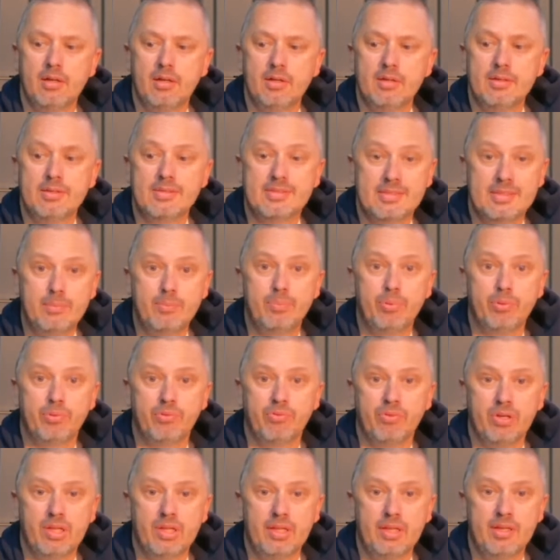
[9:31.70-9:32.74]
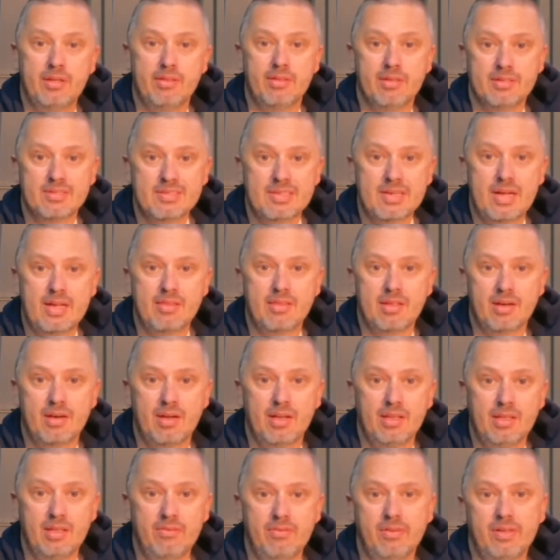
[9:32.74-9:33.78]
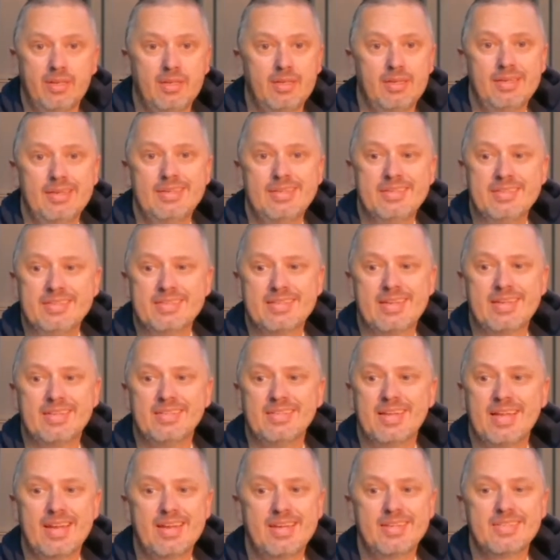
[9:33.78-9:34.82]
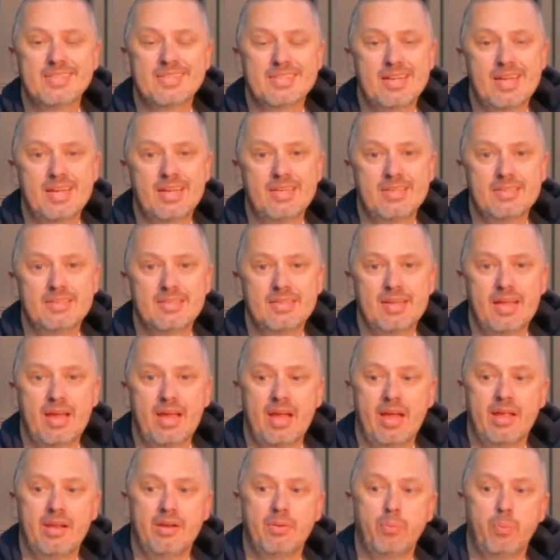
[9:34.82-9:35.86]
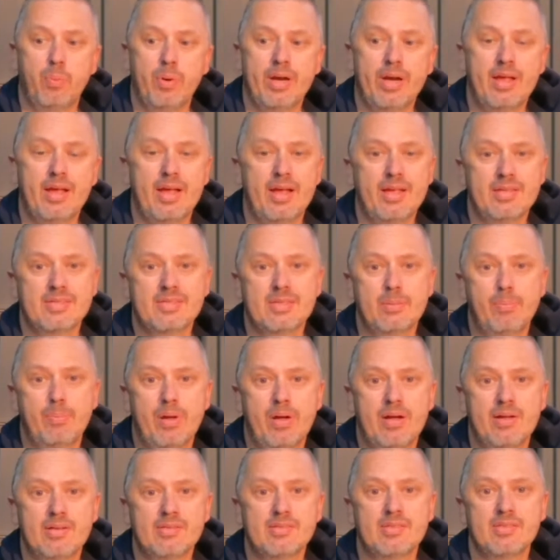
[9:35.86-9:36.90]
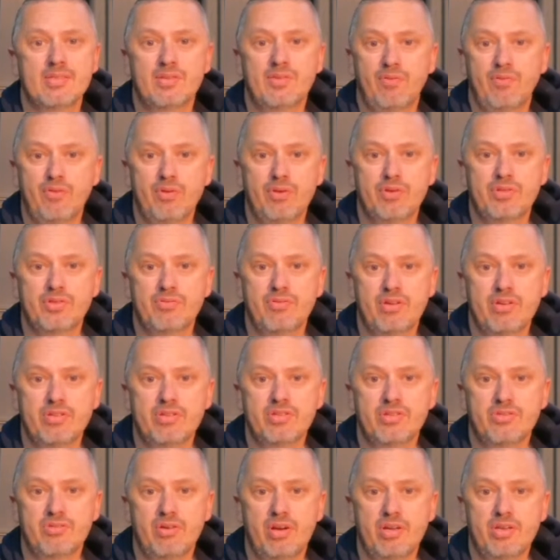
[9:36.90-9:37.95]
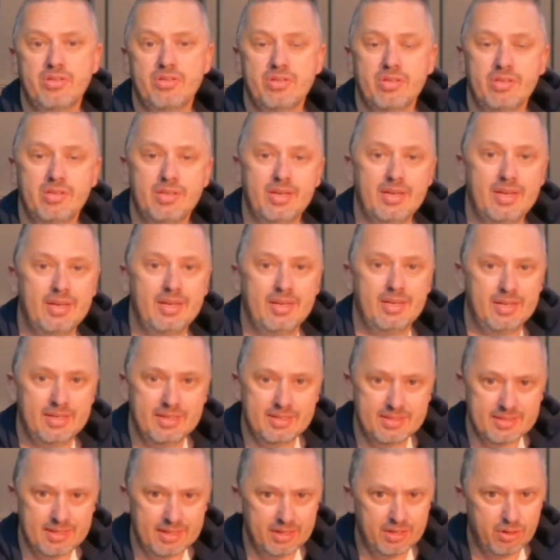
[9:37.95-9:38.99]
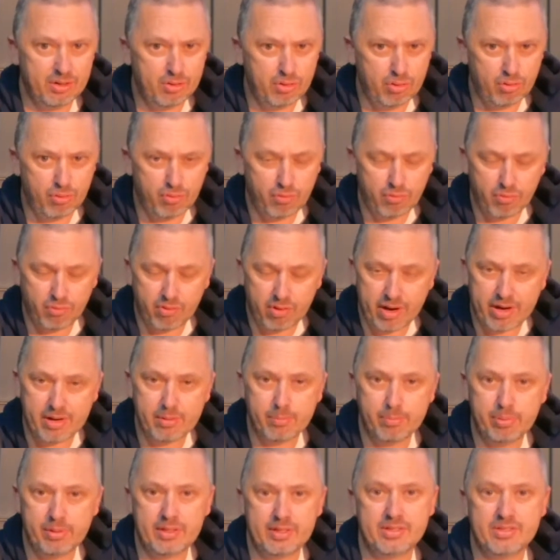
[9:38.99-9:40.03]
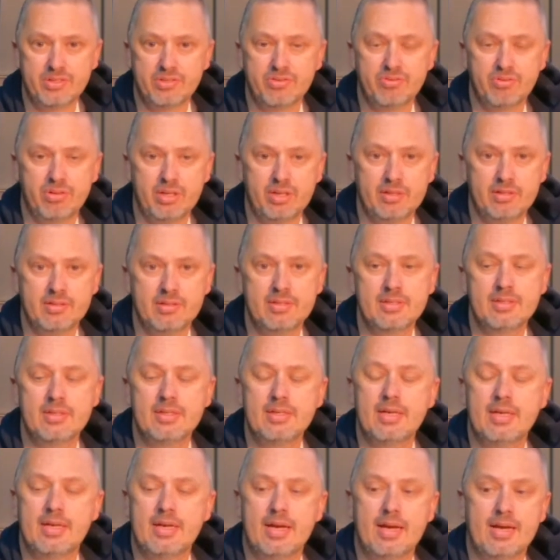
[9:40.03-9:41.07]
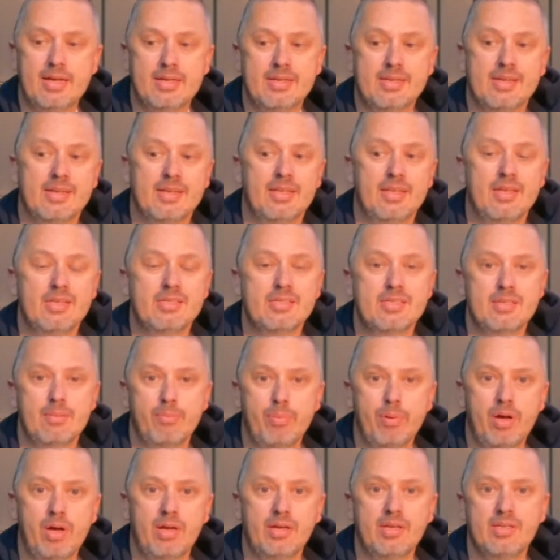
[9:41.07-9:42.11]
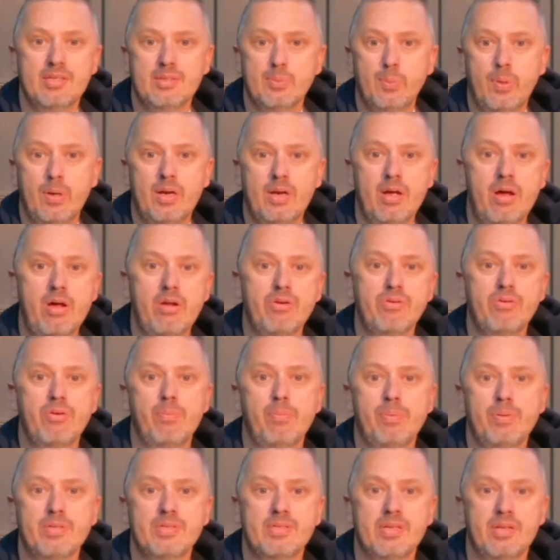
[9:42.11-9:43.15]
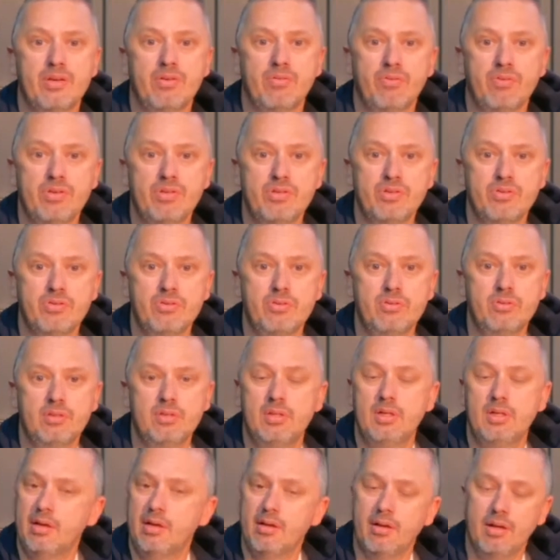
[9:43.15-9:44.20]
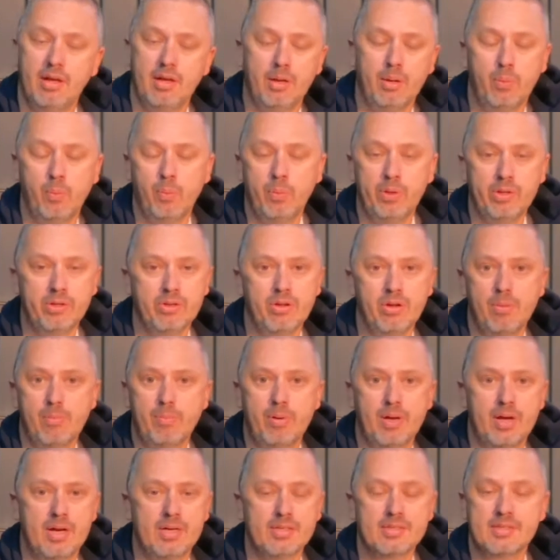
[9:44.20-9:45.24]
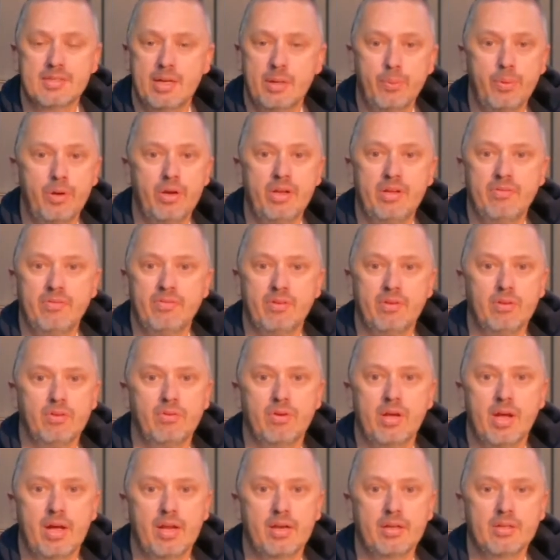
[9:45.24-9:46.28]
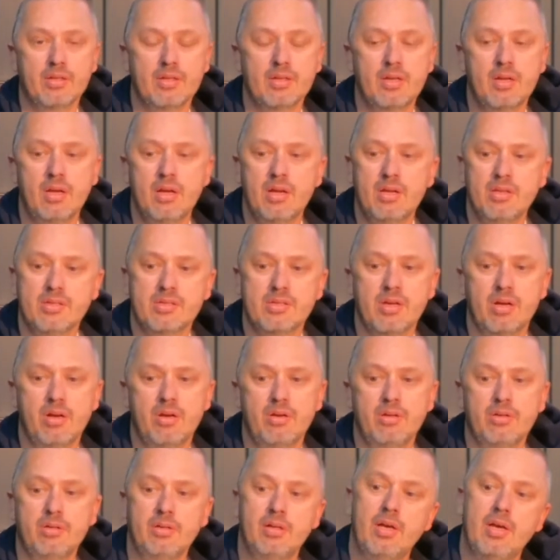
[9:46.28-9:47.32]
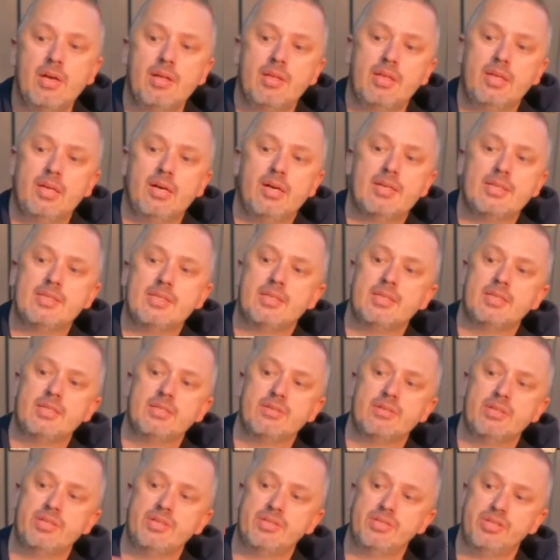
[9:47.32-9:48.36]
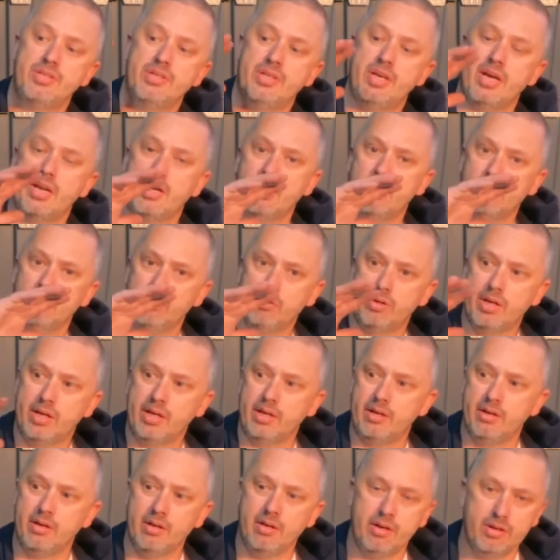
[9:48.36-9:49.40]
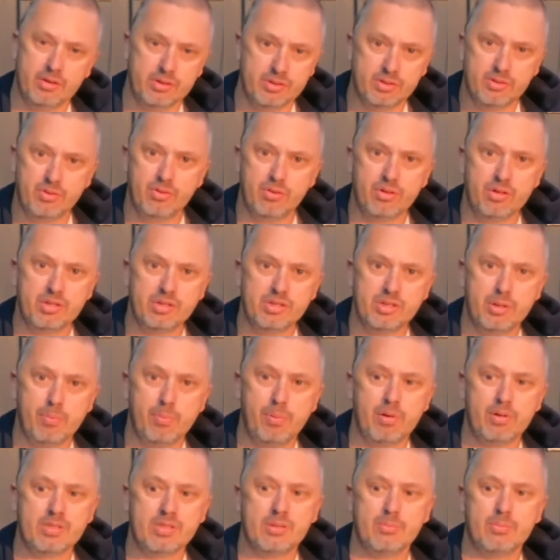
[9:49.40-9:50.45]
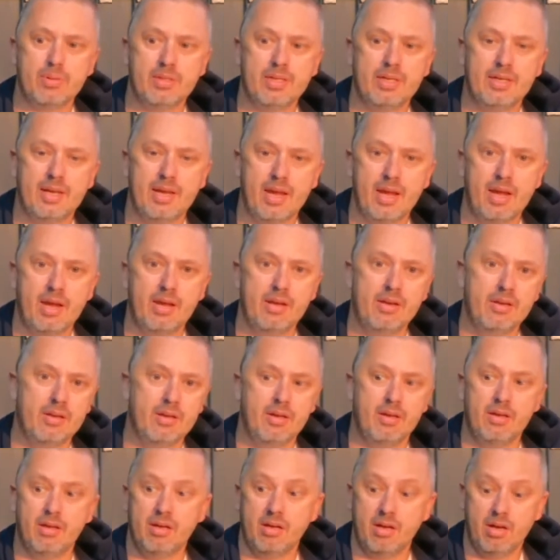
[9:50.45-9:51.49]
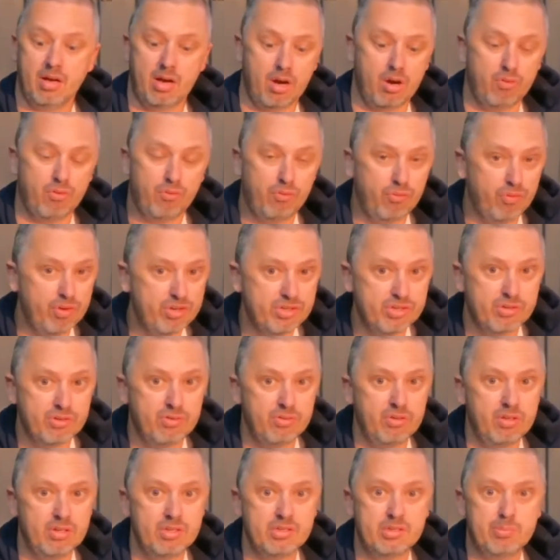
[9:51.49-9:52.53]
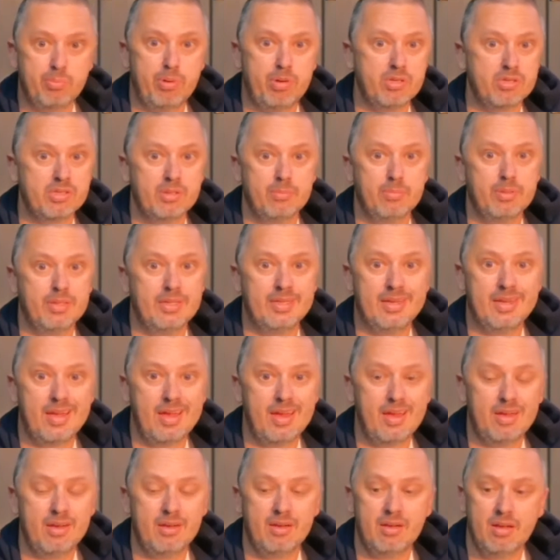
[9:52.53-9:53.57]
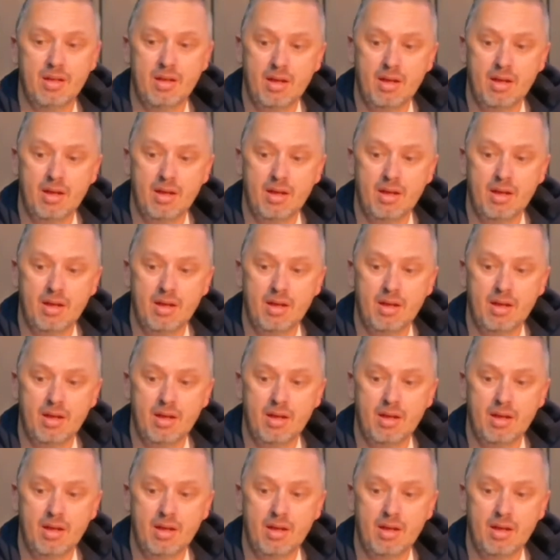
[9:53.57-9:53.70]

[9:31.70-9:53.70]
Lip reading: Simple really. The state that I live in is a mini state, and when it has to pass its first registration, it is incredibly strict, and unless the bike is 100% original, it will not pass. They won't even look at it. So the idea is you get it looking as good as you possibly can, original as possibly can,